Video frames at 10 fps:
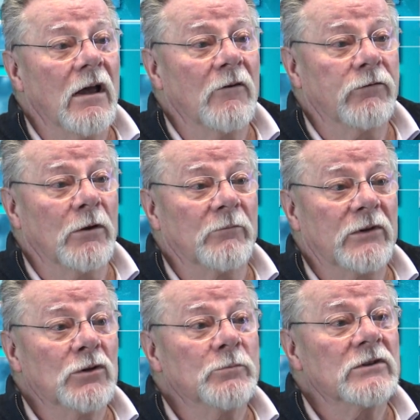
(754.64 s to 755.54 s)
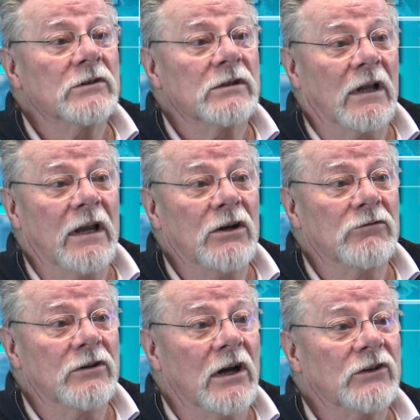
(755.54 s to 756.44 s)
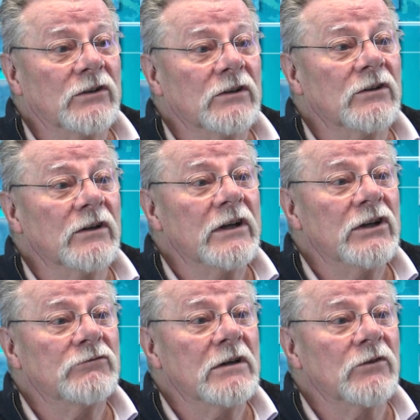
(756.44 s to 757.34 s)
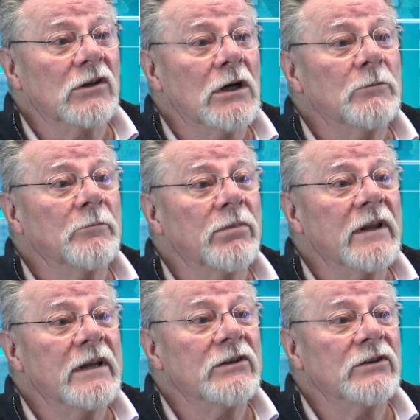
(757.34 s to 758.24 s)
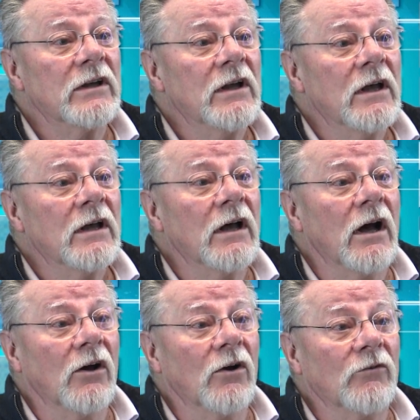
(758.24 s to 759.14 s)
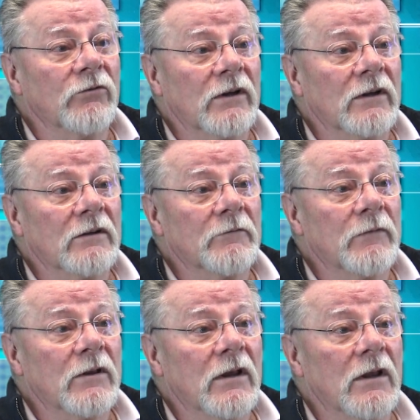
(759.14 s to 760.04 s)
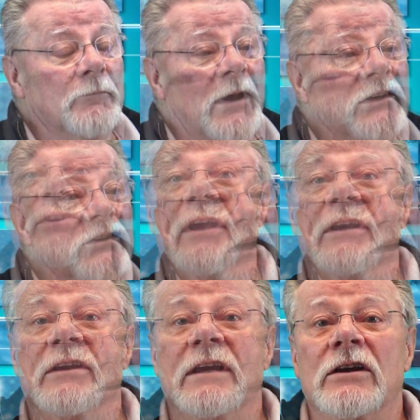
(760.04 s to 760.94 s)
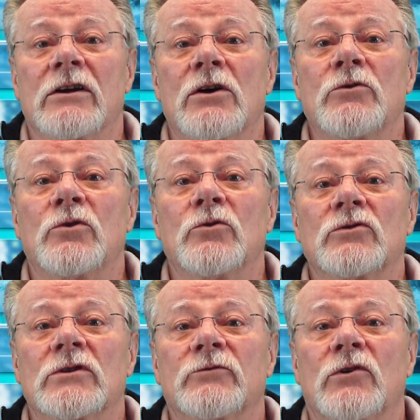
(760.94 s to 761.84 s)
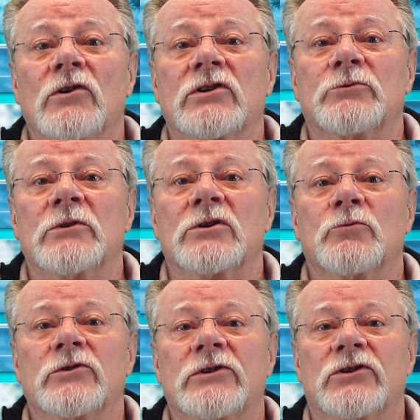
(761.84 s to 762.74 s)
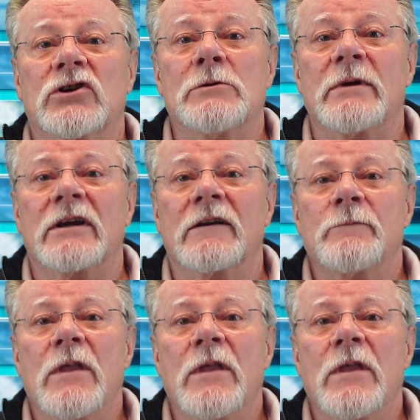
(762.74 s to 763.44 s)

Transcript: From Gilbert's introduction to the history of the common pleas of page 19, no cause of consequence was determined